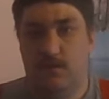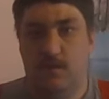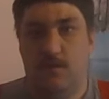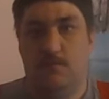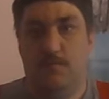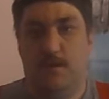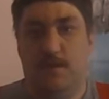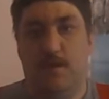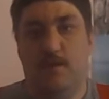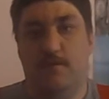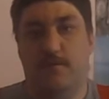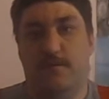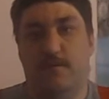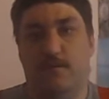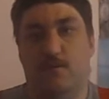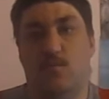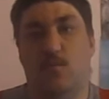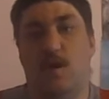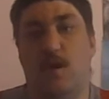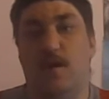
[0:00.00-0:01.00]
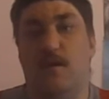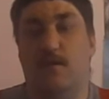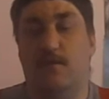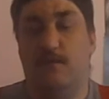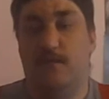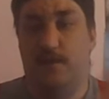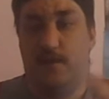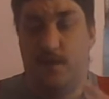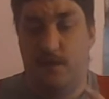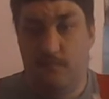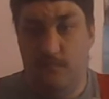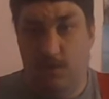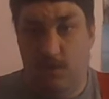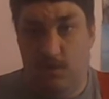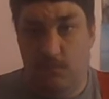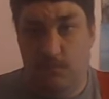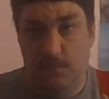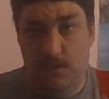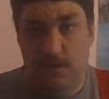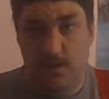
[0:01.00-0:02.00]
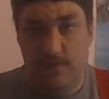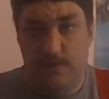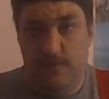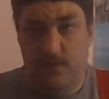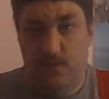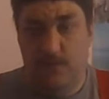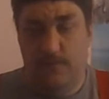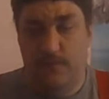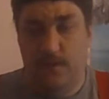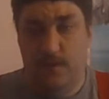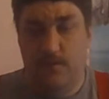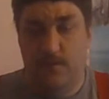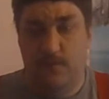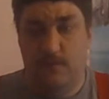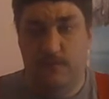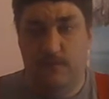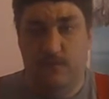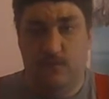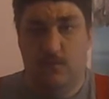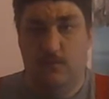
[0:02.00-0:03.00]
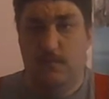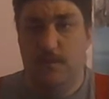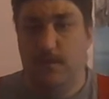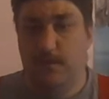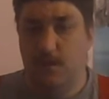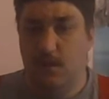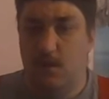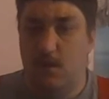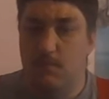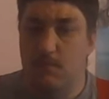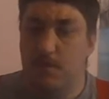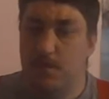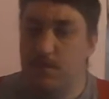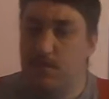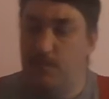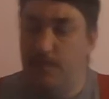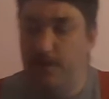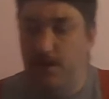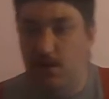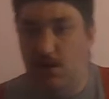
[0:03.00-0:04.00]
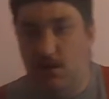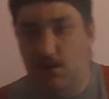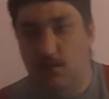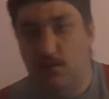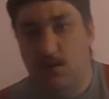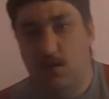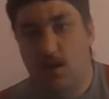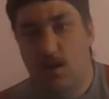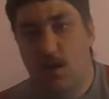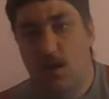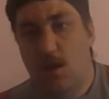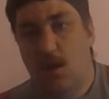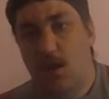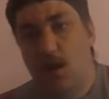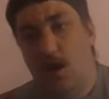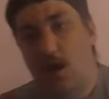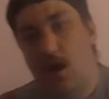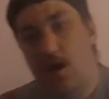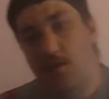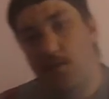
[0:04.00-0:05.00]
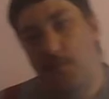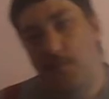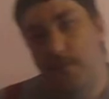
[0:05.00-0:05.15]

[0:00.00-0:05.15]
somebody else is aware of and I am not, please feel free to inform me in the comments below. I would